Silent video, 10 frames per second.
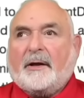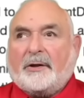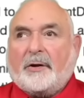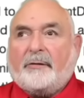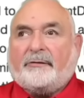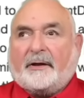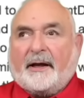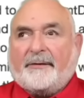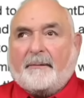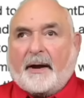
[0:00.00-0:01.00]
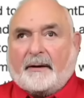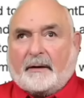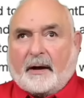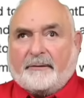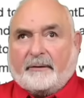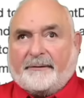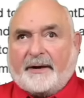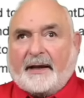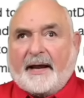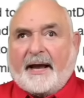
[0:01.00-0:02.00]
used to get the mitochondrial
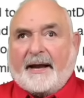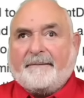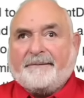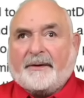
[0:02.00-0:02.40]
DNA,